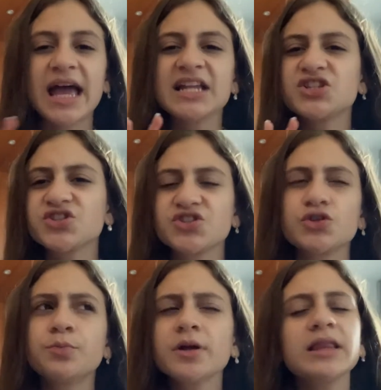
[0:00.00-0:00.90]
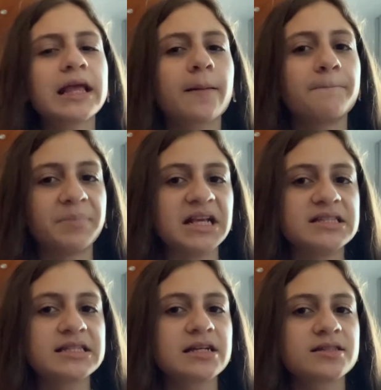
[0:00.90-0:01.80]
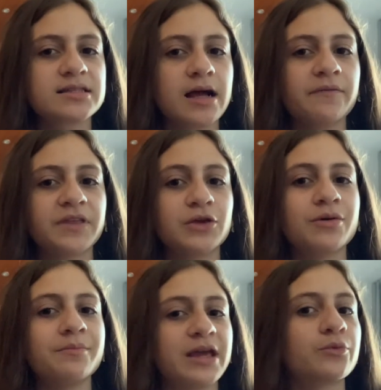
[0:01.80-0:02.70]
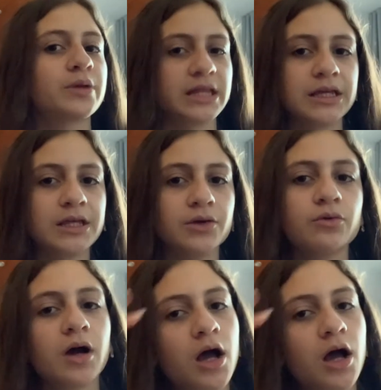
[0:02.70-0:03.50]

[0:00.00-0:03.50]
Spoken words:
and it's super like basic stuff that you can make really cute.